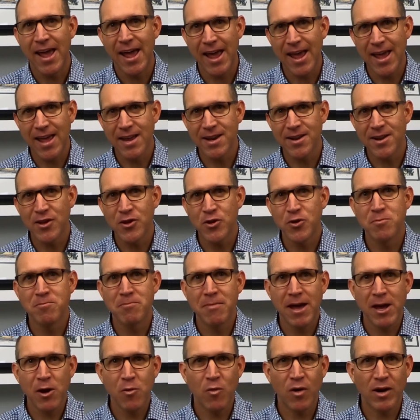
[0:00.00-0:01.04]
and you
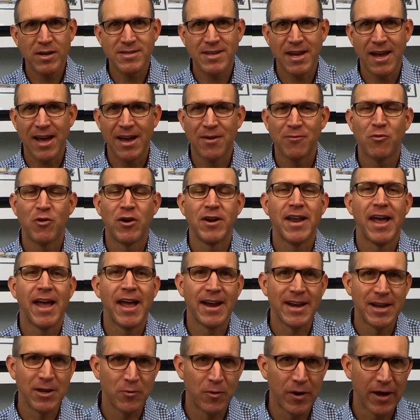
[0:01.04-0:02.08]
may want to have one
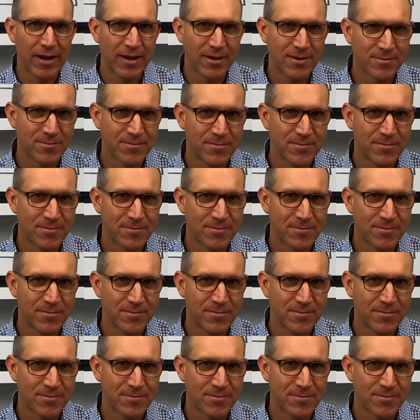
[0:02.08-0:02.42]
anyway.